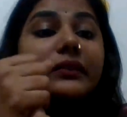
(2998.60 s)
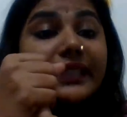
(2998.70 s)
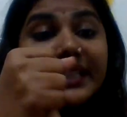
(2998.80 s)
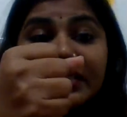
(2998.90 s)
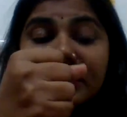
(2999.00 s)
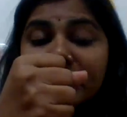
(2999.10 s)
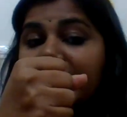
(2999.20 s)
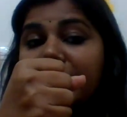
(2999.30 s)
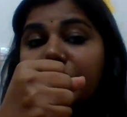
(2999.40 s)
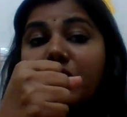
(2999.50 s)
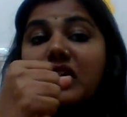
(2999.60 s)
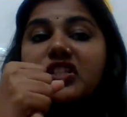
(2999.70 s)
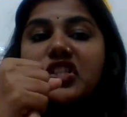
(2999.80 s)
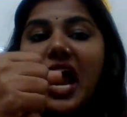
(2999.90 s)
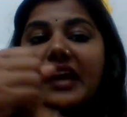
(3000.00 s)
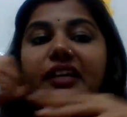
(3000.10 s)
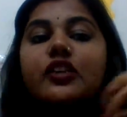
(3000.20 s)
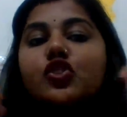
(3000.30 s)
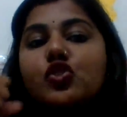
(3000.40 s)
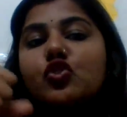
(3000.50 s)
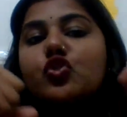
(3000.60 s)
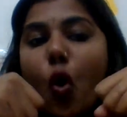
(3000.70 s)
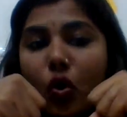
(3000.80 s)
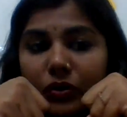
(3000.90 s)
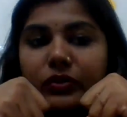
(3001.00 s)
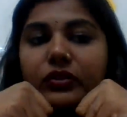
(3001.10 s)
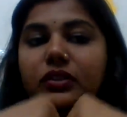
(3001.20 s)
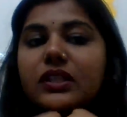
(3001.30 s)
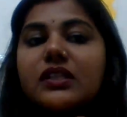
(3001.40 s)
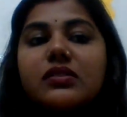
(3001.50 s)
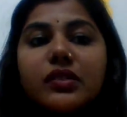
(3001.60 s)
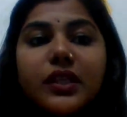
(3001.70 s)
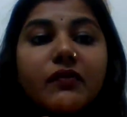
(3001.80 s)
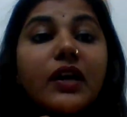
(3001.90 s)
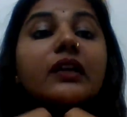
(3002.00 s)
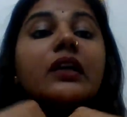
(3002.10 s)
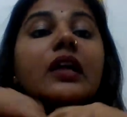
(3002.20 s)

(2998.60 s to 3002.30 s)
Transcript: these three were standing strong. These three were